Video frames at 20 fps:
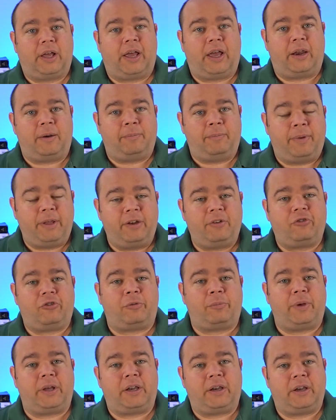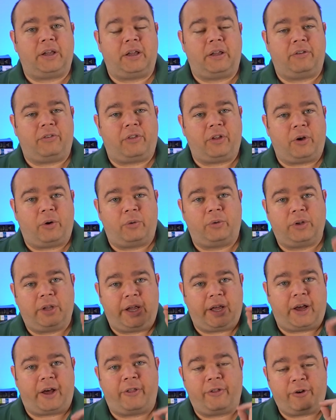And Benjamin is the
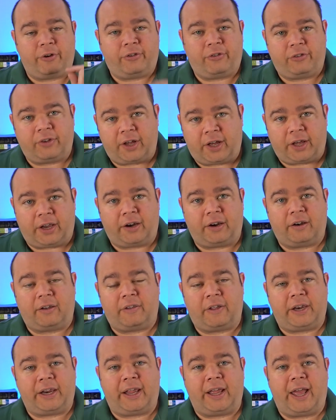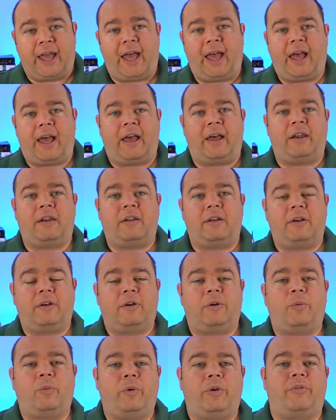only other son that he had
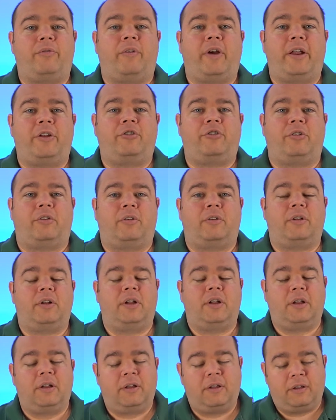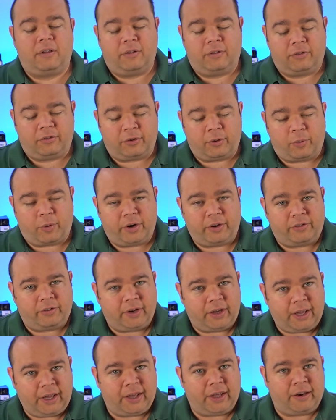with Rachel. So once
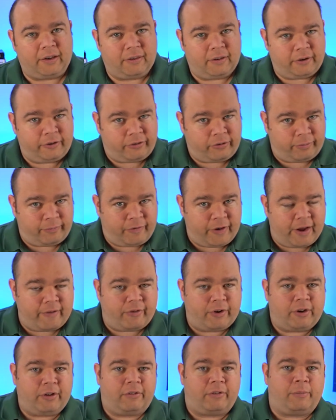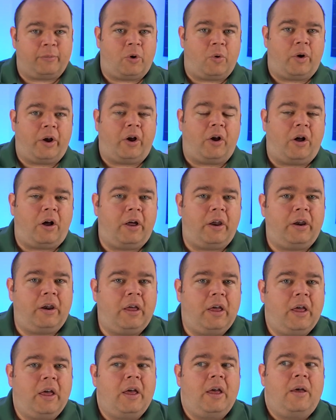again, there's some favoritism going
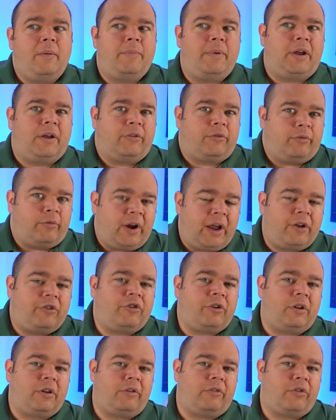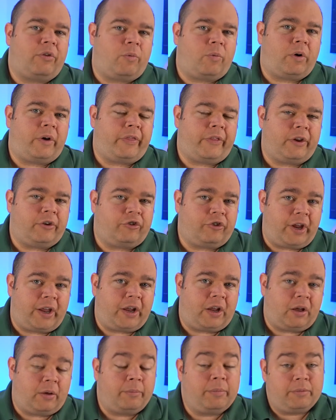on because Rachel is the one that
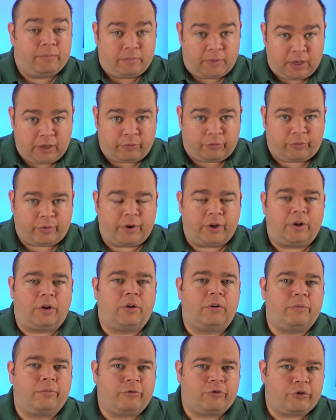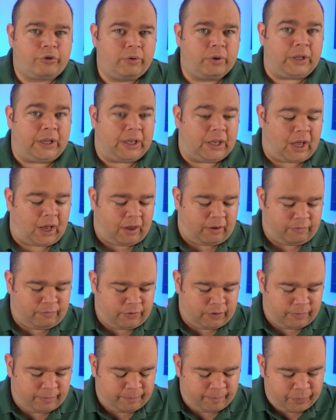Jacob, Israel, truly
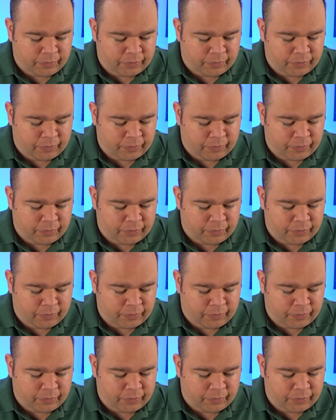loved.